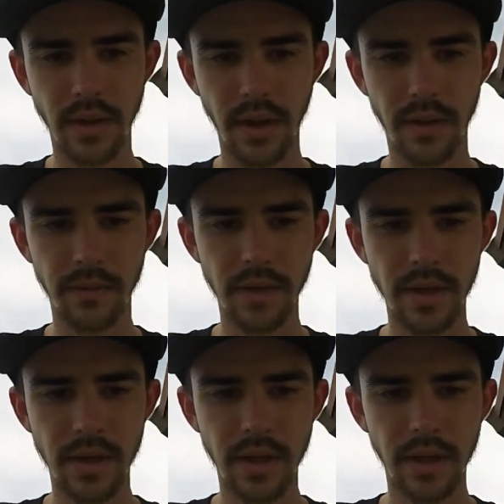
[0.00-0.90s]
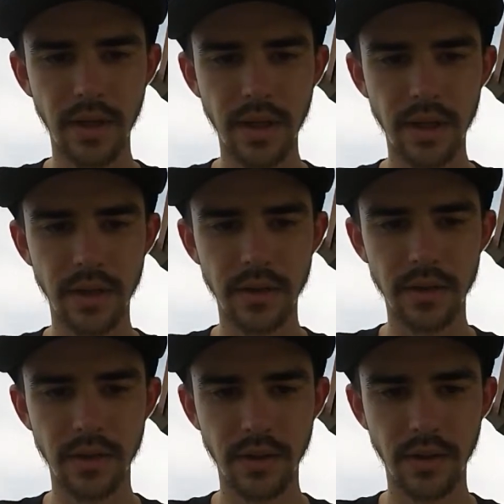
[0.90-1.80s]
have the
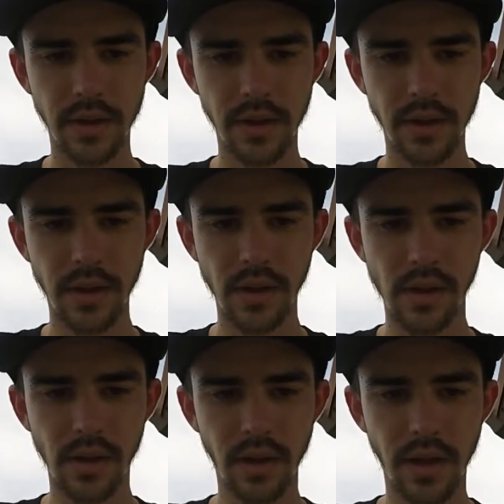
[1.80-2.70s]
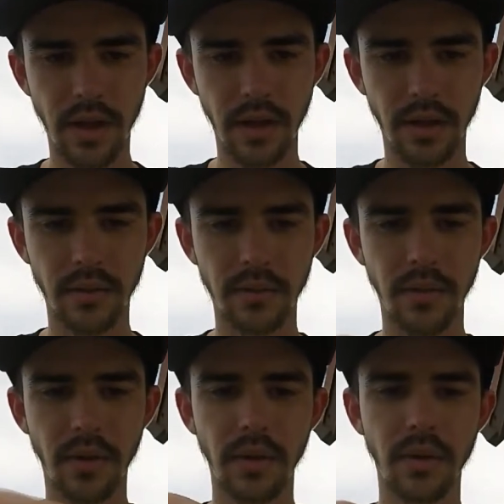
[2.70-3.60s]
cleanest line
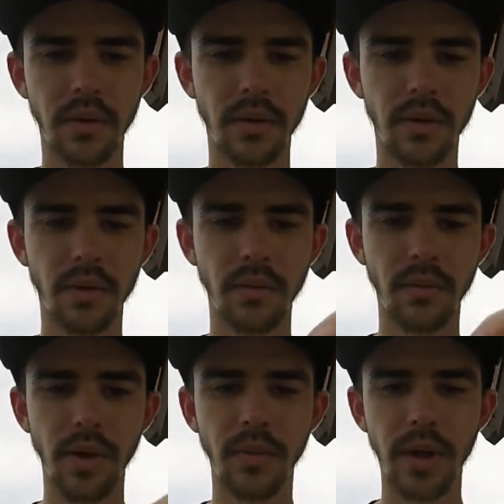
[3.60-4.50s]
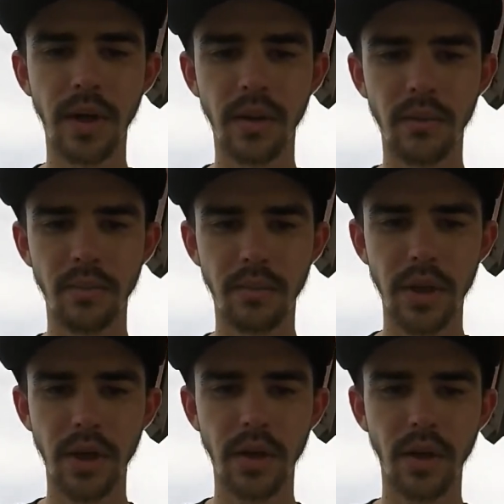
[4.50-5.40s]
for re-rigging, but
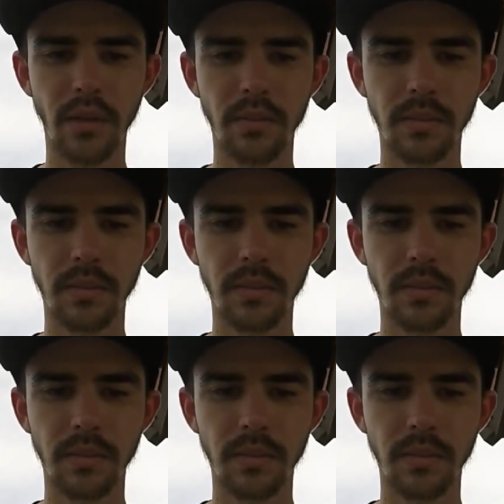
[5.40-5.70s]
there you go.